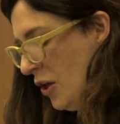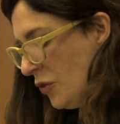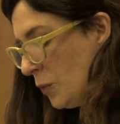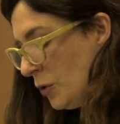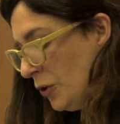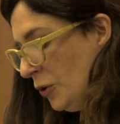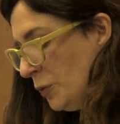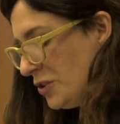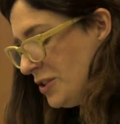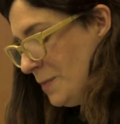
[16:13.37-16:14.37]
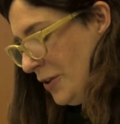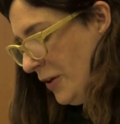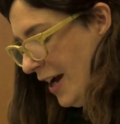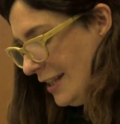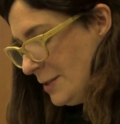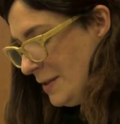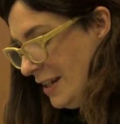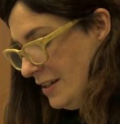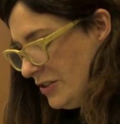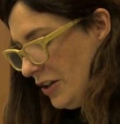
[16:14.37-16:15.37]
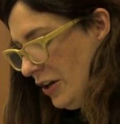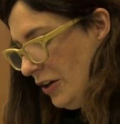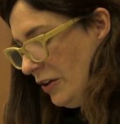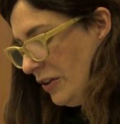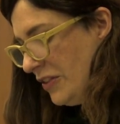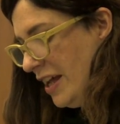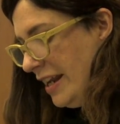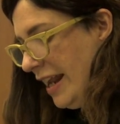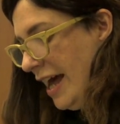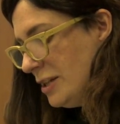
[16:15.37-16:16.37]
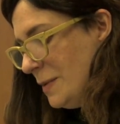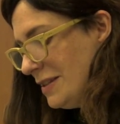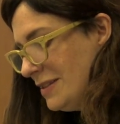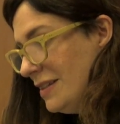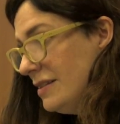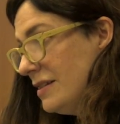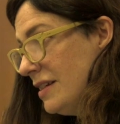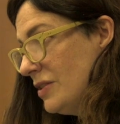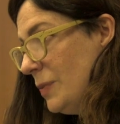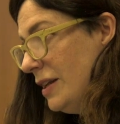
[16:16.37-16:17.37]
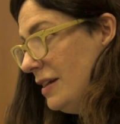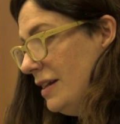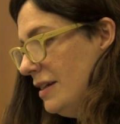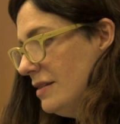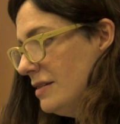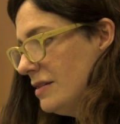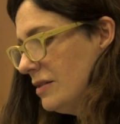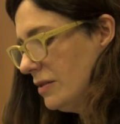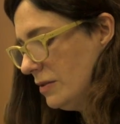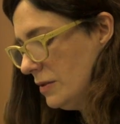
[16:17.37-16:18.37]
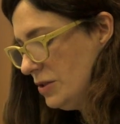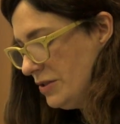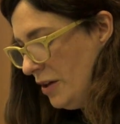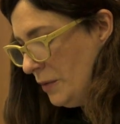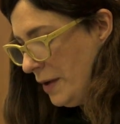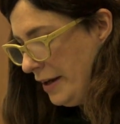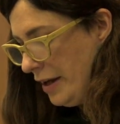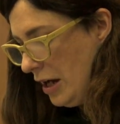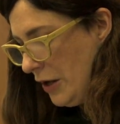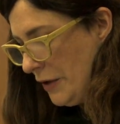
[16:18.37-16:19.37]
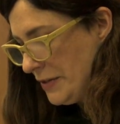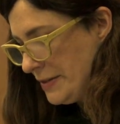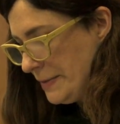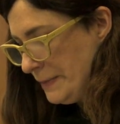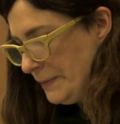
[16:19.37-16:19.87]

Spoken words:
The world was to be grasped in its all. Then it had to be sensed as what it is, which is already ours.